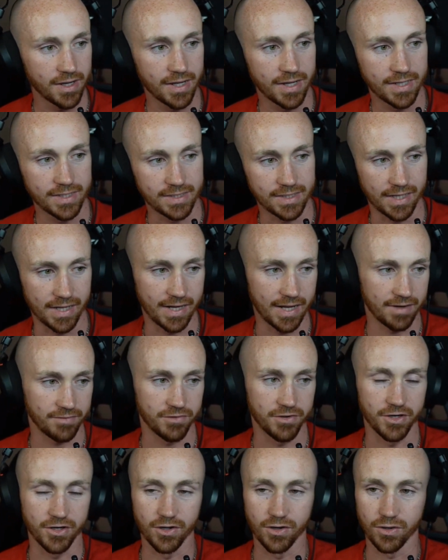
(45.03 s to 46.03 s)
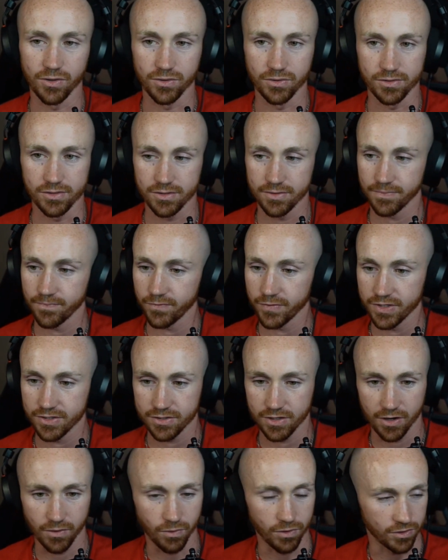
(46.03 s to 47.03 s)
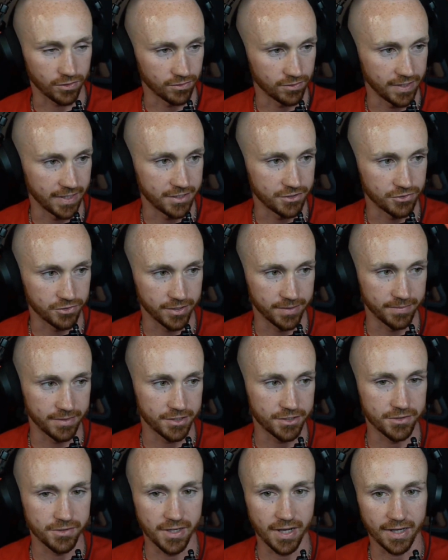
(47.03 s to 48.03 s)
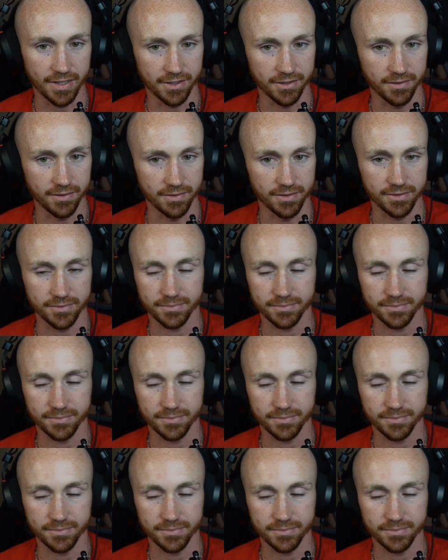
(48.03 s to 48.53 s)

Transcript: to get after your goals, start working on that dream that you got going.